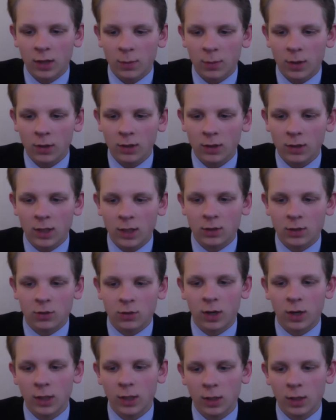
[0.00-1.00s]
penalty has
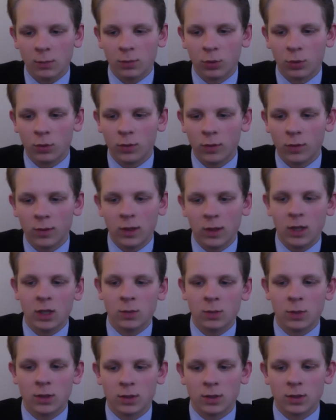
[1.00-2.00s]
greatly improved over the years,
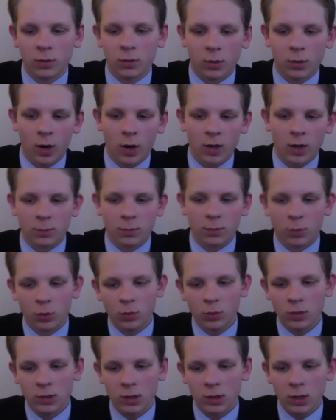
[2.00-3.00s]
but still requires a
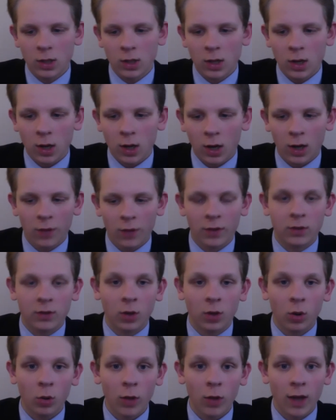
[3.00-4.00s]
boost. The
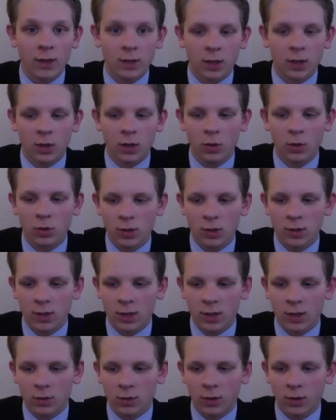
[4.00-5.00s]
total executions
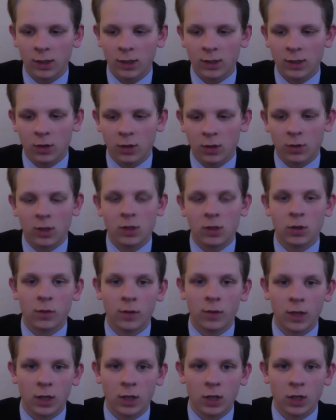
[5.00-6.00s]
has greatly decreased over
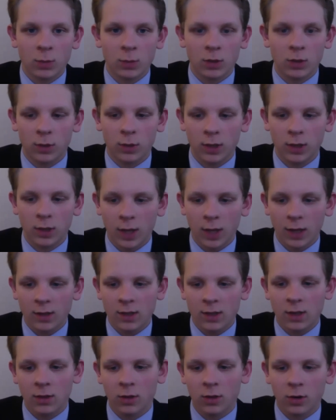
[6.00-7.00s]
the years between
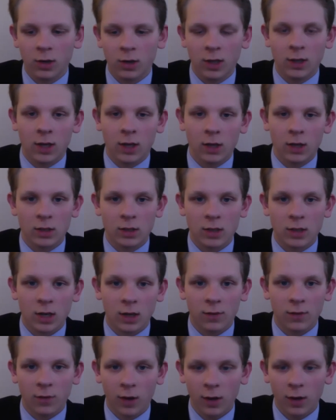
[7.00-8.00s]
1930 and
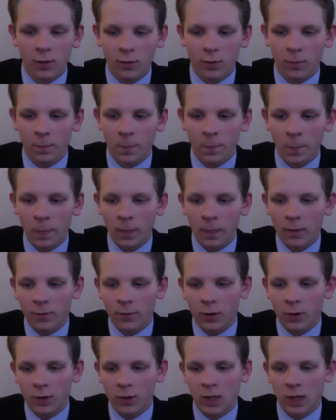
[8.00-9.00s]
1995.
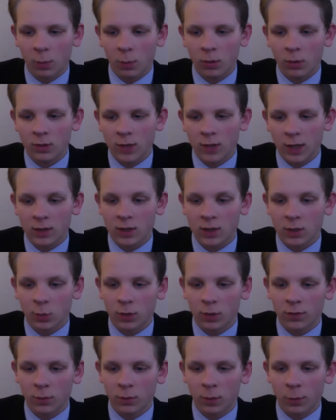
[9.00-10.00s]
For example, Texas
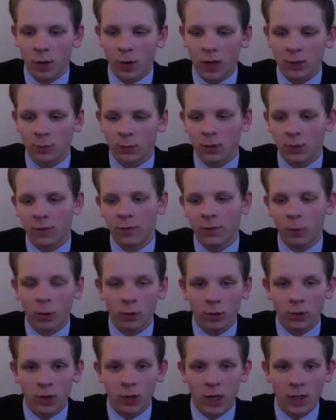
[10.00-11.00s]
went from approximately
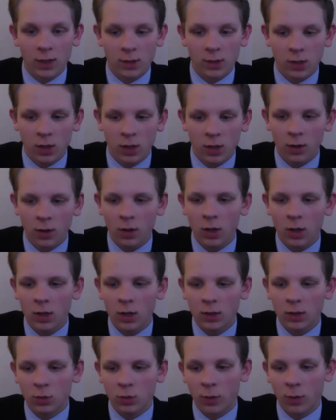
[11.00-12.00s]
400 cases a year
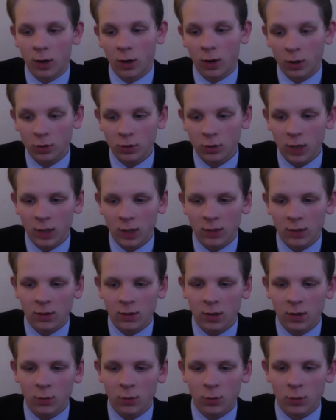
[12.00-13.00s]
to about 100 cases a
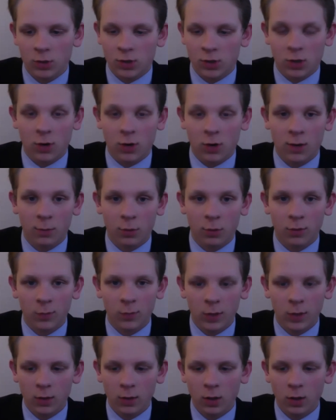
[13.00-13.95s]
year, which is a great improvement.